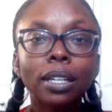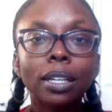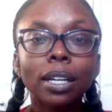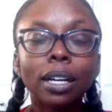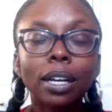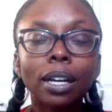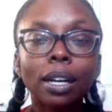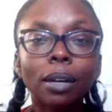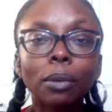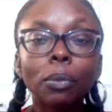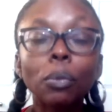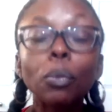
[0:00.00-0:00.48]

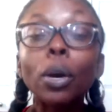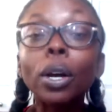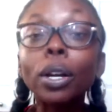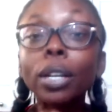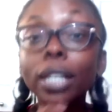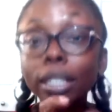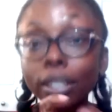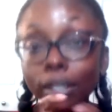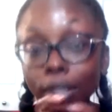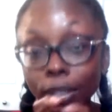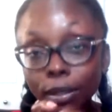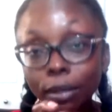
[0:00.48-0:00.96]

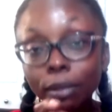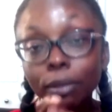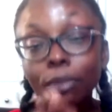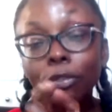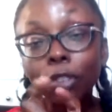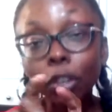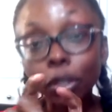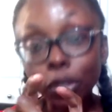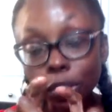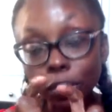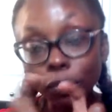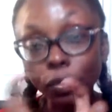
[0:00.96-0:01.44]
it's
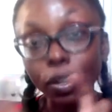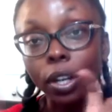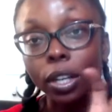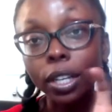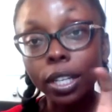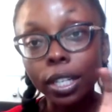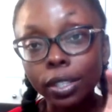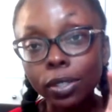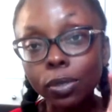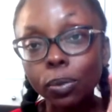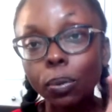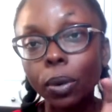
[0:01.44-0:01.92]
first of all,
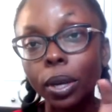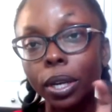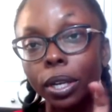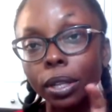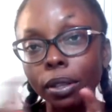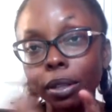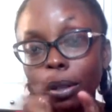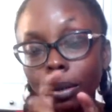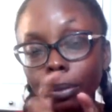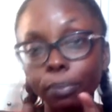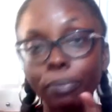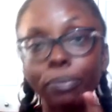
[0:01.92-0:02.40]
it's one of
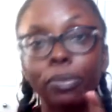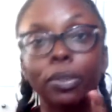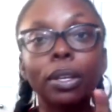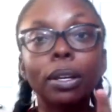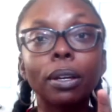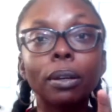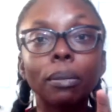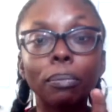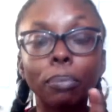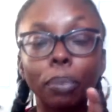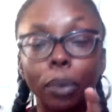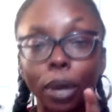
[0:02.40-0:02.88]

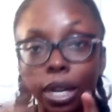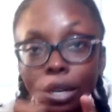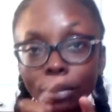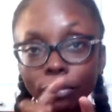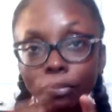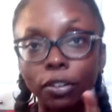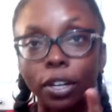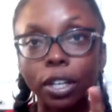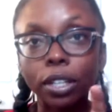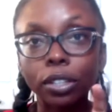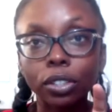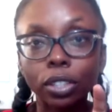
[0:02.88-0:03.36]
the brain
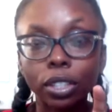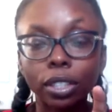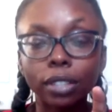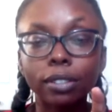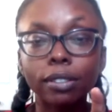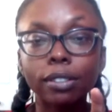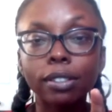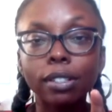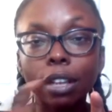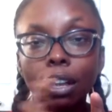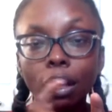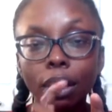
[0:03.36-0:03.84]

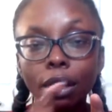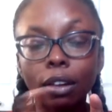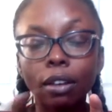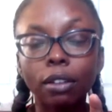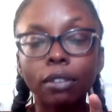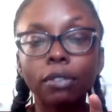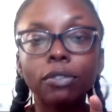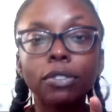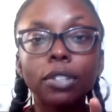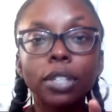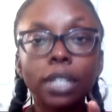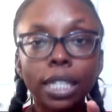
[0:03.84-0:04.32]
functions
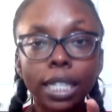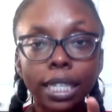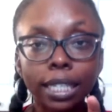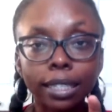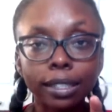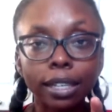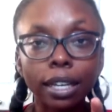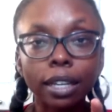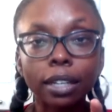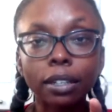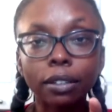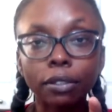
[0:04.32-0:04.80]
of
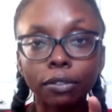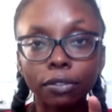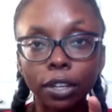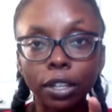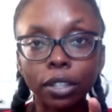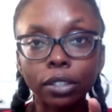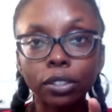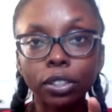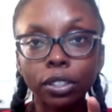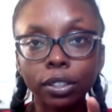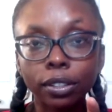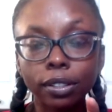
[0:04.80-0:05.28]
executive
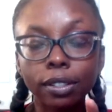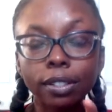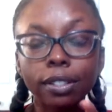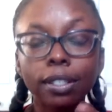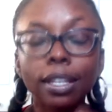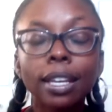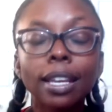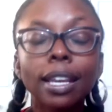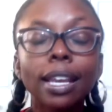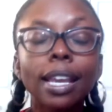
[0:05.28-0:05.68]
functions.